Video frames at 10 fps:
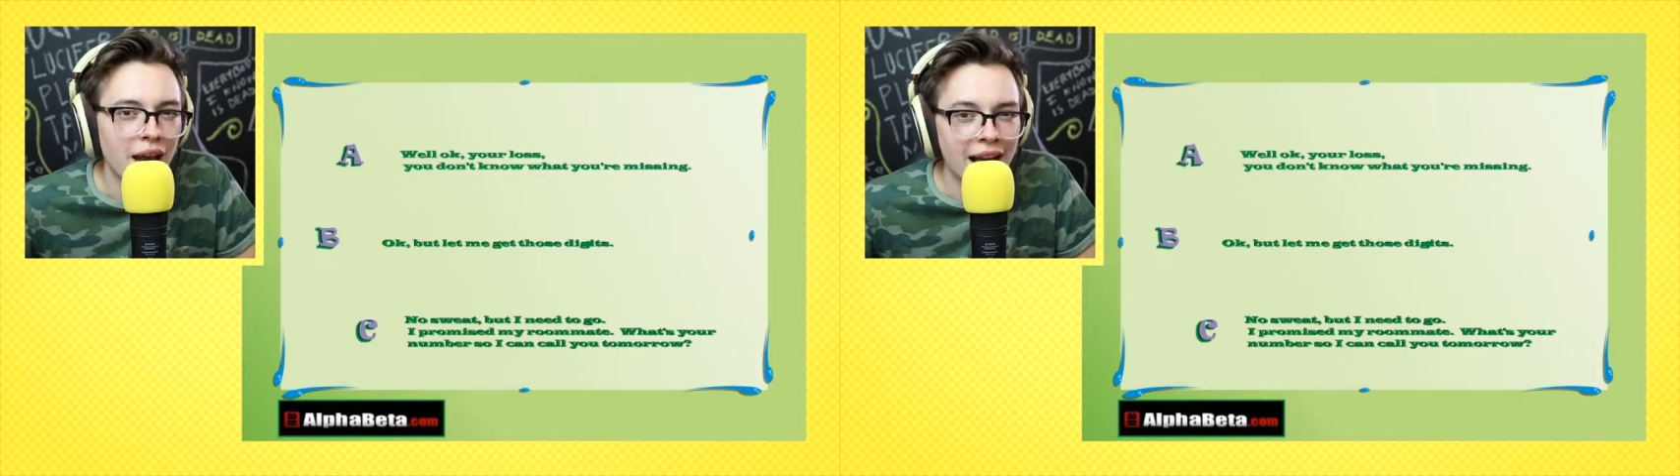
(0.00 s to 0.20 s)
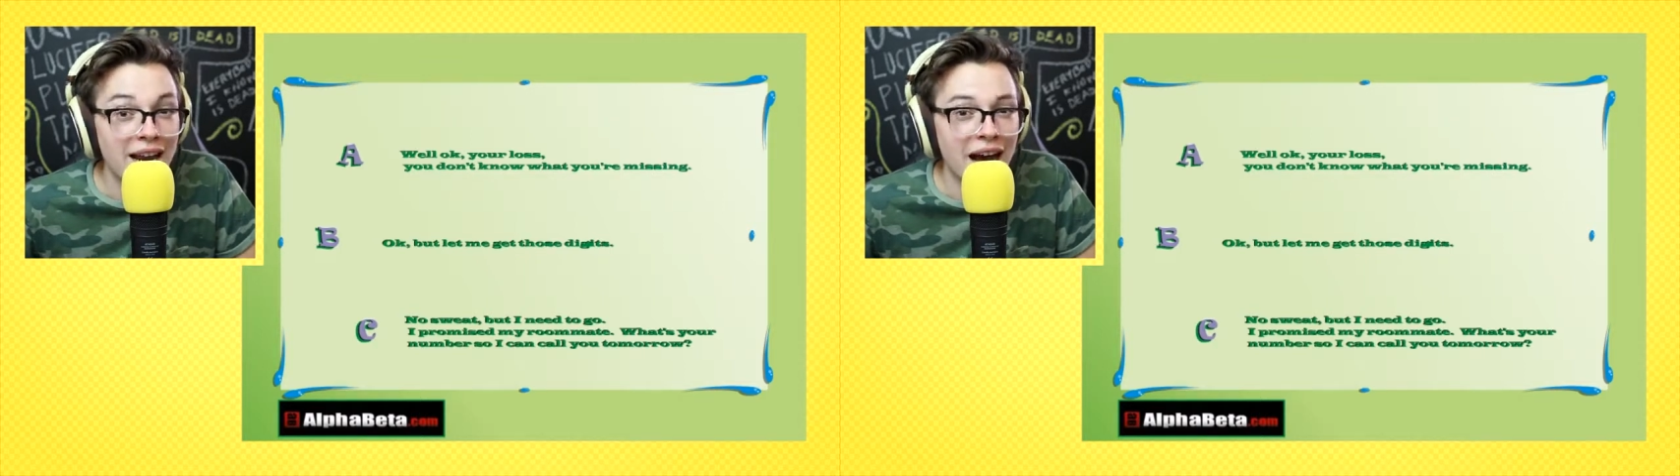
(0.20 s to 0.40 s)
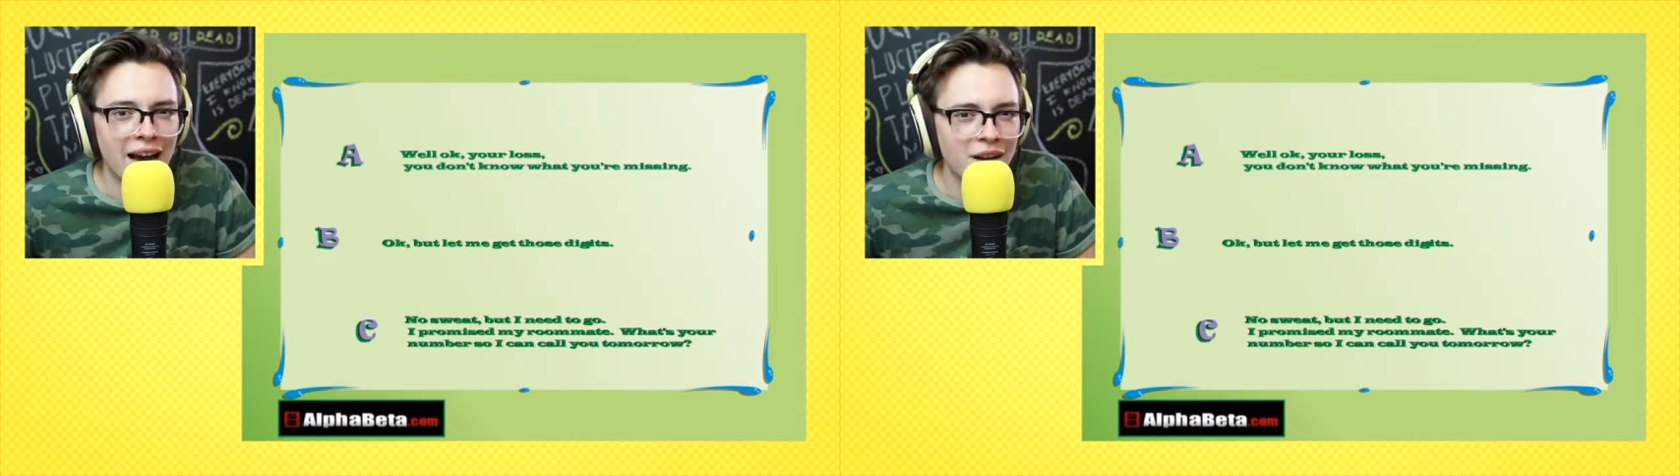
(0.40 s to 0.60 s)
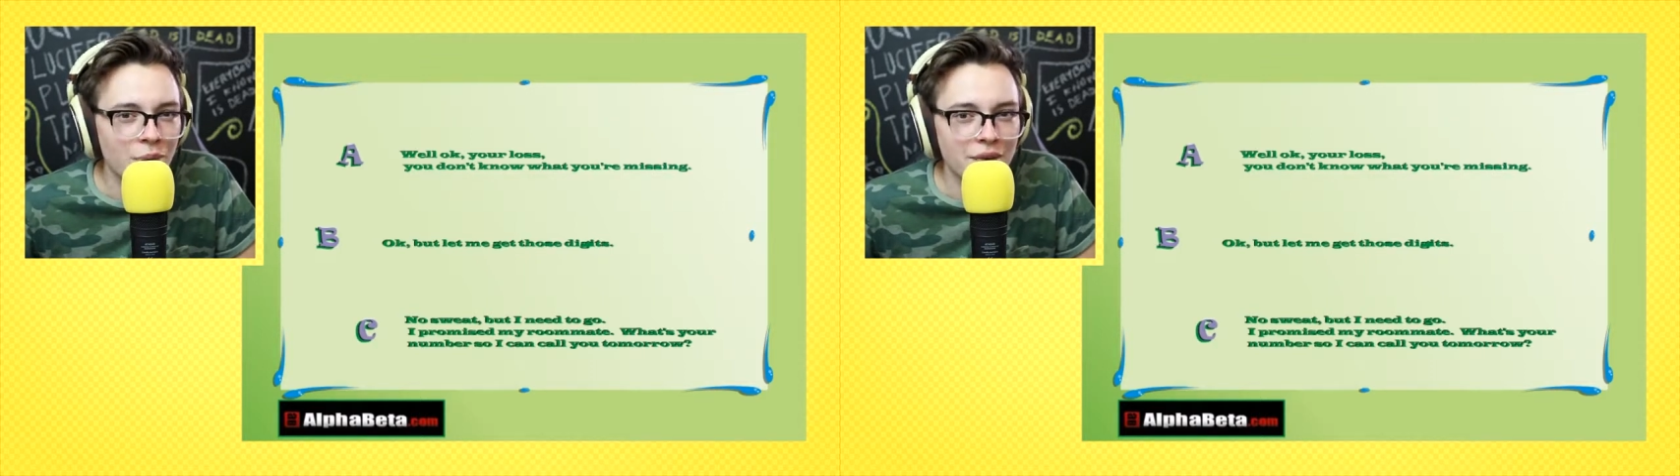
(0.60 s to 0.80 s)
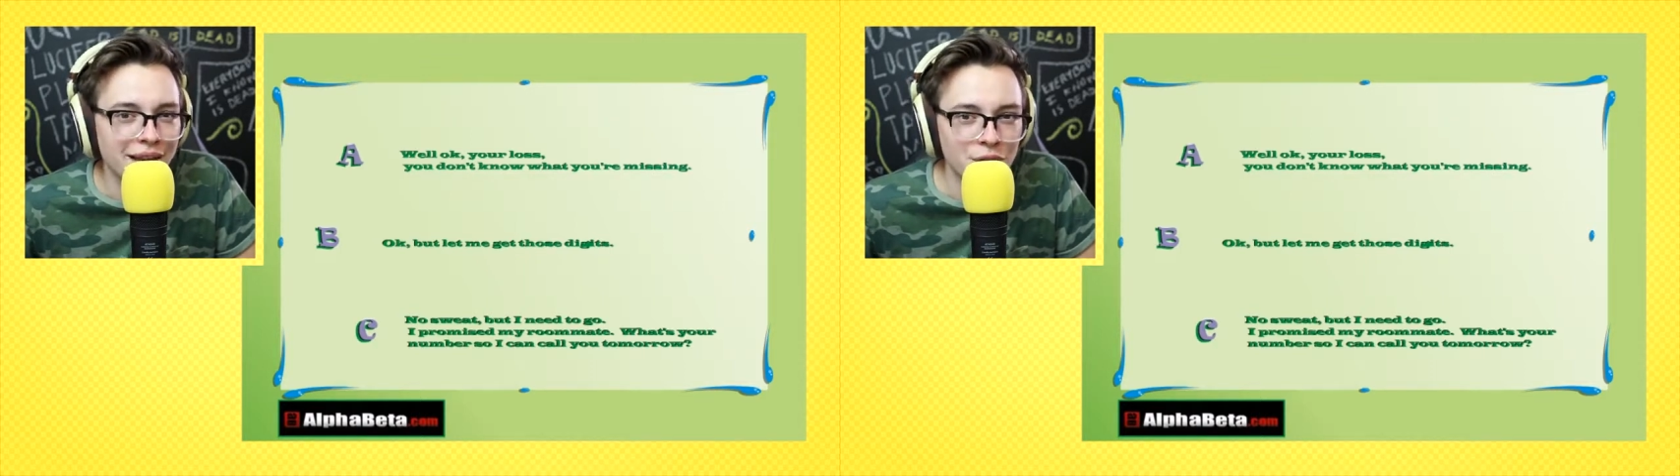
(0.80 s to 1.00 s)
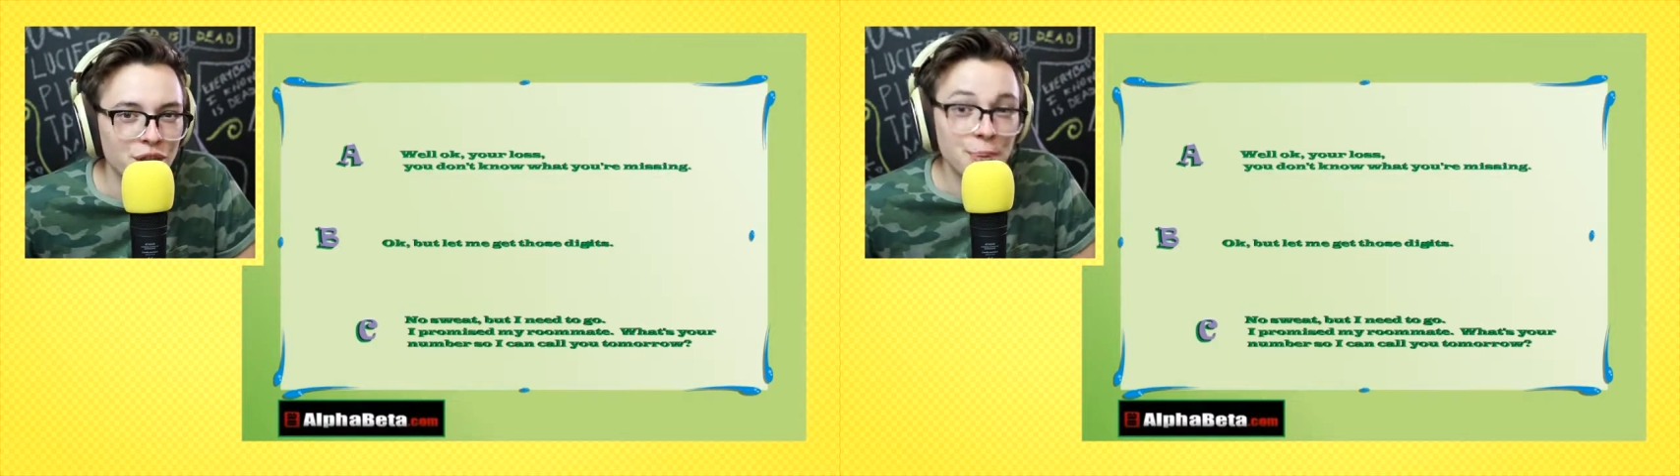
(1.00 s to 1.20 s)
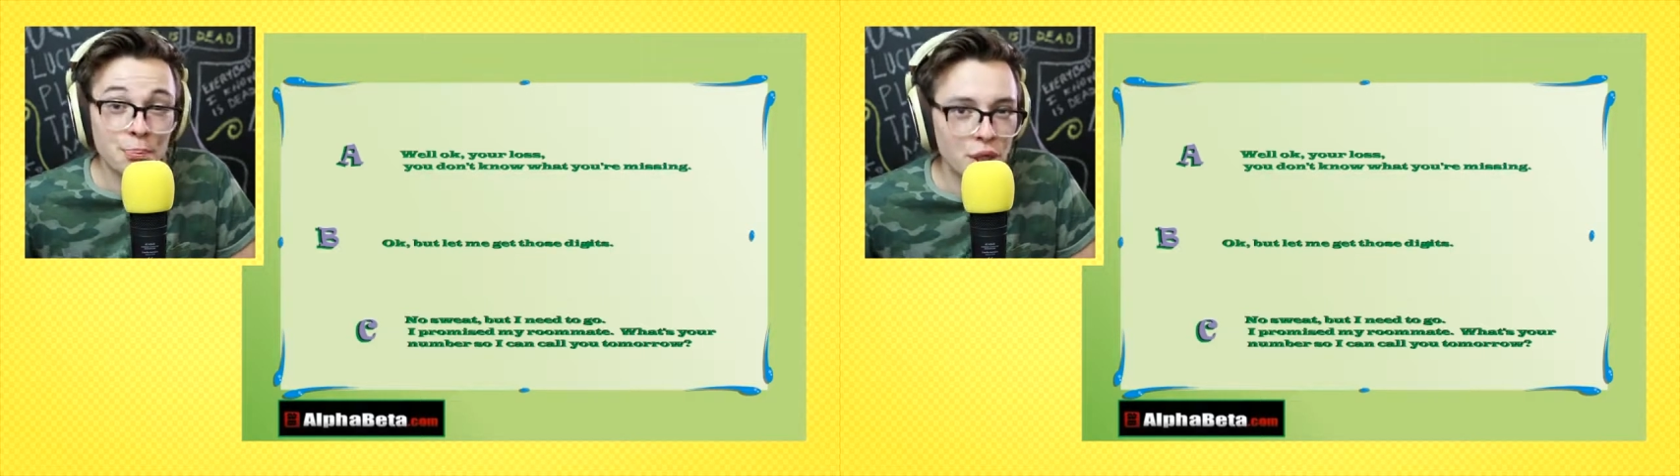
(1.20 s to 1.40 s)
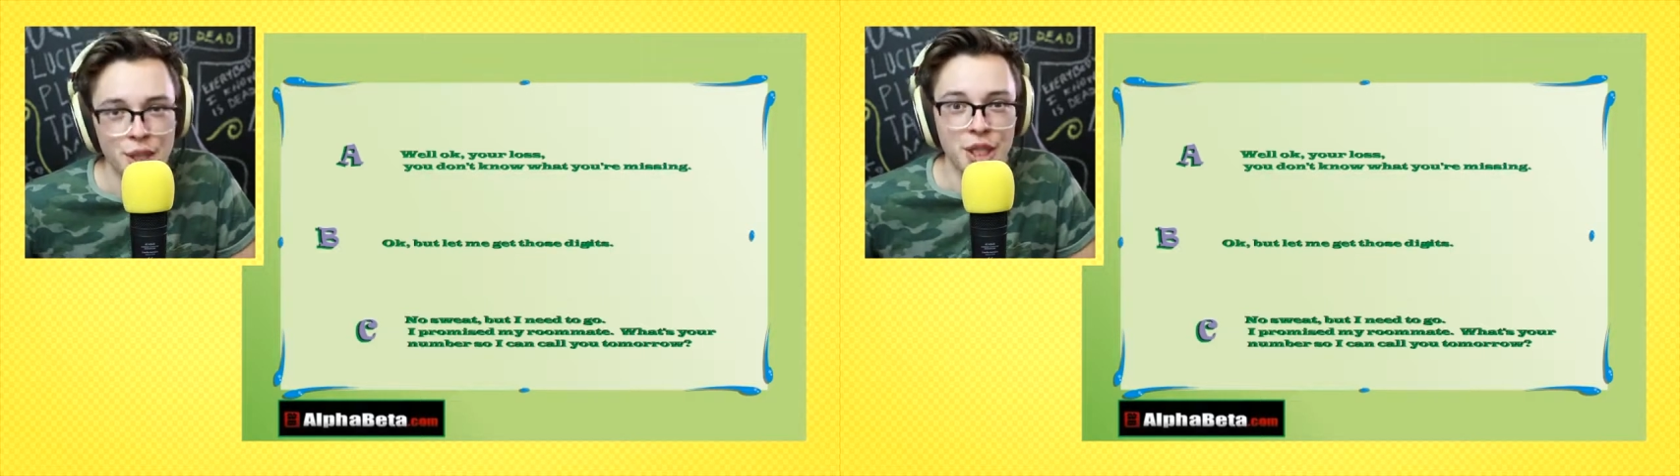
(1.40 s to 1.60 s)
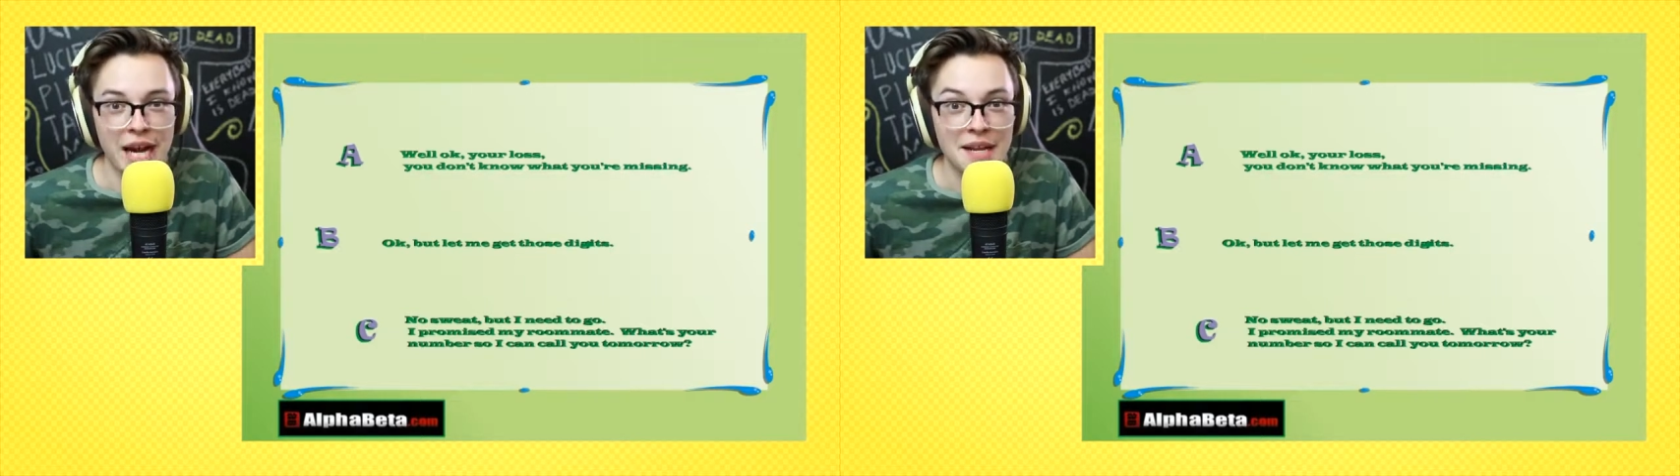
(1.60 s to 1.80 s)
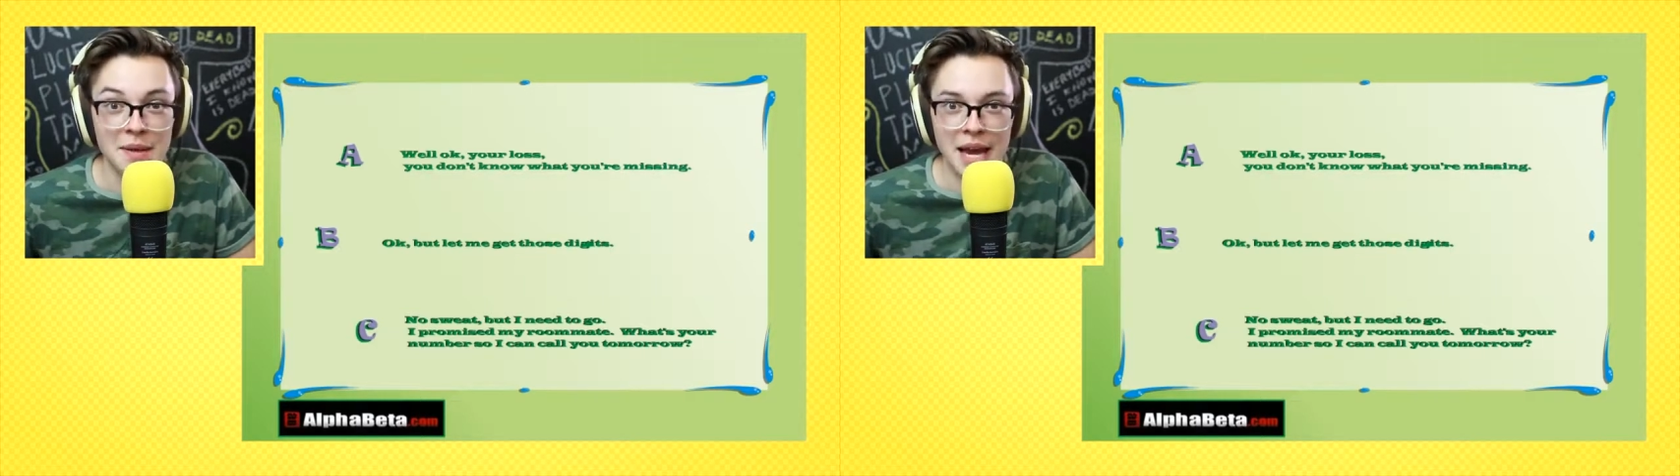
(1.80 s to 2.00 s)
and I don't think she'd
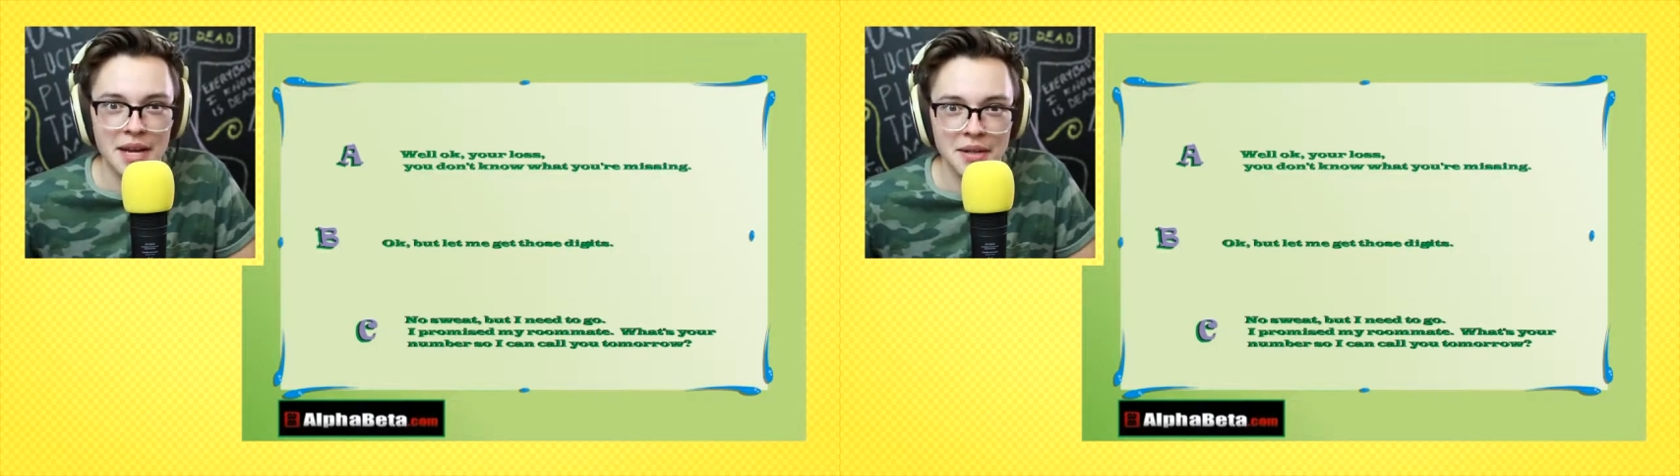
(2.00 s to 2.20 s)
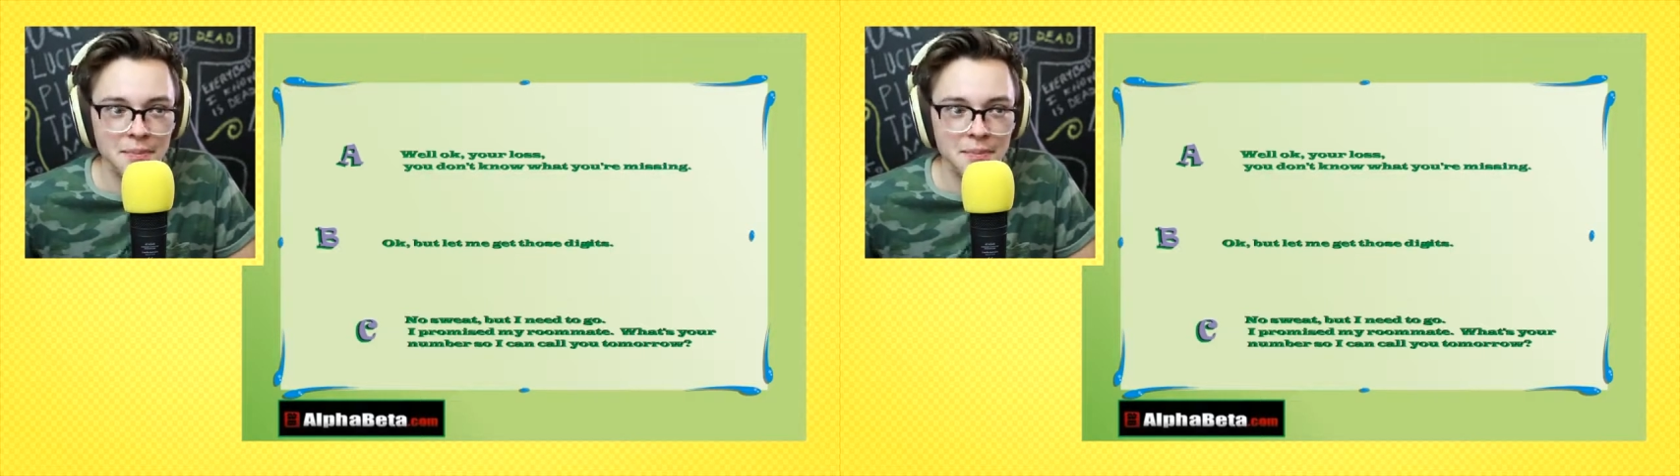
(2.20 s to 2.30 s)
appreciate that.